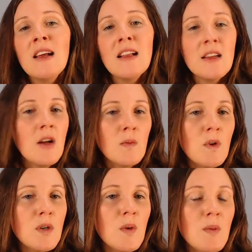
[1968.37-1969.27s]
Click on
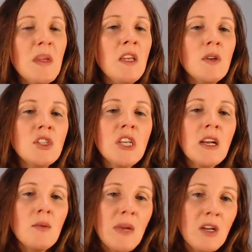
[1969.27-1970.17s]
Work With Me. You can
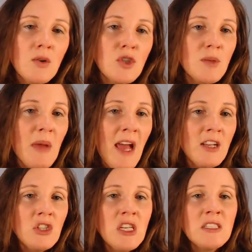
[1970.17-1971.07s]
check out my coaching
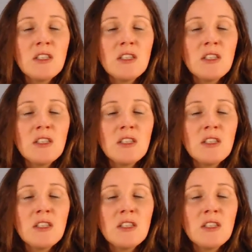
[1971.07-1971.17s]
packages.